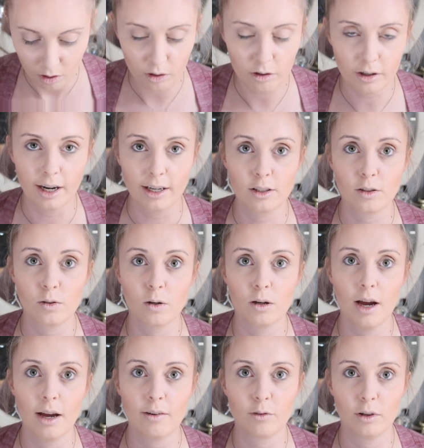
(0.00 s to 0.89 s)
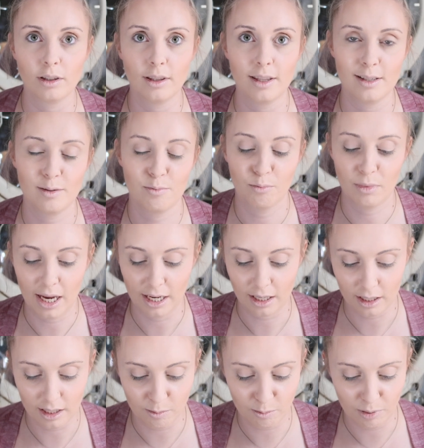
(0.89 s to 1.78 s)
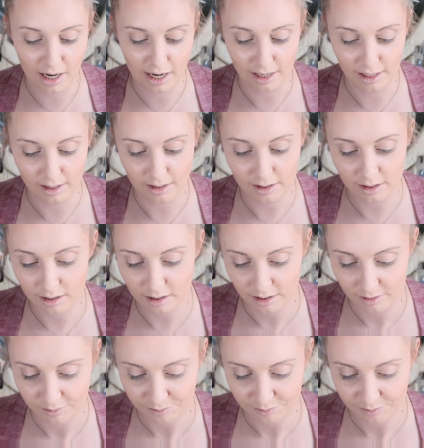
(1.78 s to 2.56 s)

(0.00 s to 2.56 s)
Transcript: Alright, so I've got this Mankey palette.